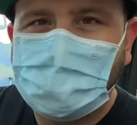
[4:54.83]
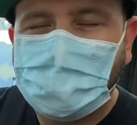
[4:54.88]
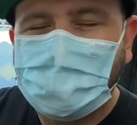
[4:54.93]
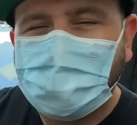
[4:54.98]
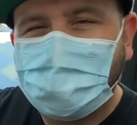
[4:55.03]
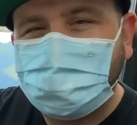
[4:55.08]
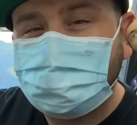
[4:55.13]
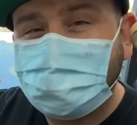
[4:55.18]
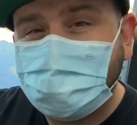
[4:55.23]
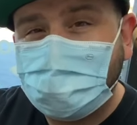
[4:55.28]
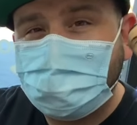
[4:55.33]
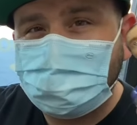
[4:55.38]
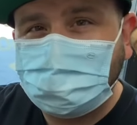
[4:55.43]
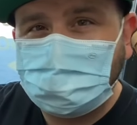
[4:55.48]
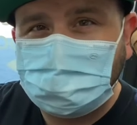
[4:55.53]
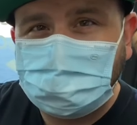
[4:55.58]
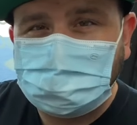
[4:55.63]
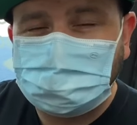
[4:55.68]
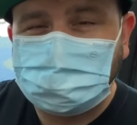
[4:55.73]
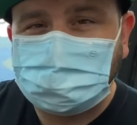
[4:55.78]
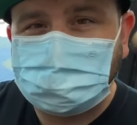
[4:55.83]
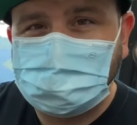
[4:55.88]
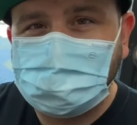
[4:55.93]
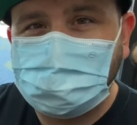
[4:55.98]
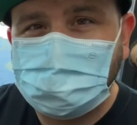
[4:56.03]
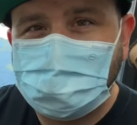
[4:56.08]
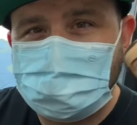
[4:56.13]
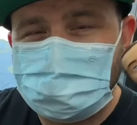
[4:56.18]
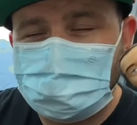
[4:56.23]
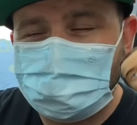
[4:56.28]
I actually have one of these of Steve
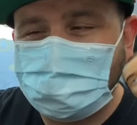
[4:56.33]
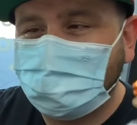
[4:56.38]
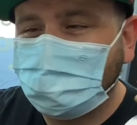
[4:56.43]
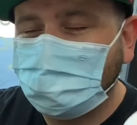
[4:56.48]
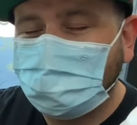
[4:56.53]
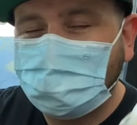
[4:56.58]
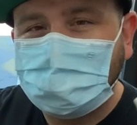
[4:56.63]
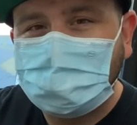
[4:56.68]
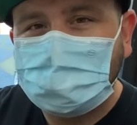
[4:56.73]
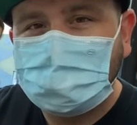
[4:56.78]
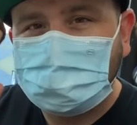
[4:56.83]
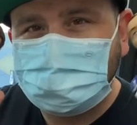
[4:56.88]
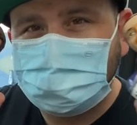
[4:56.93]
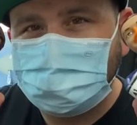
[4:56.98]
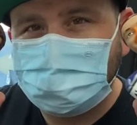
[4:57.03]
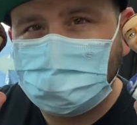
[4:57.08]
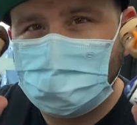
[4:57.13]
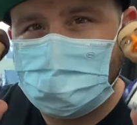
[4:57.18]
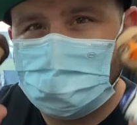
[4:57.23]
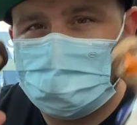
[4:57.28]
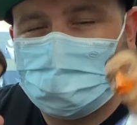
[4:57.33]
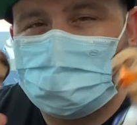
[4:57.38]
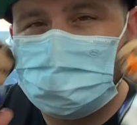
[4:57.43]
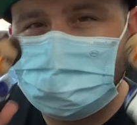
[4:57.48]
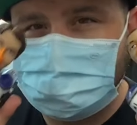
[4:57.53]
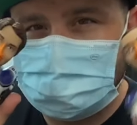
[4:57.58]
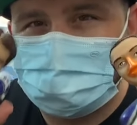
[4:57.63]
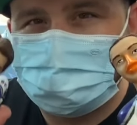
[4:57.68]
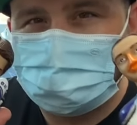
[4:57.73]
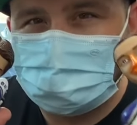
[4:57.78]
Yzerman. Super cool.
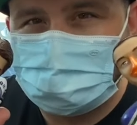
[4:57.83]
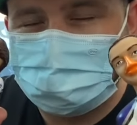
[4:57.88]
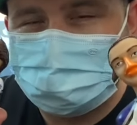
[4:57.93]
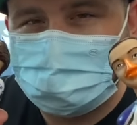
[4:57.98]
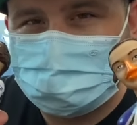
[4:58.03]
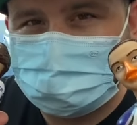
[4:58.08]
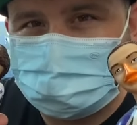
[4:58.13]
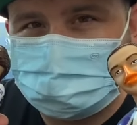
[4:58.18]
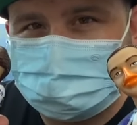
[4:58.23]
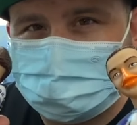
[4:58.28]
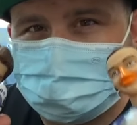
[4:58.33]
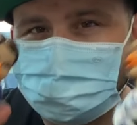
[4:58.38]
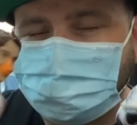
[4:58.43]
Definitely gonna pick these up.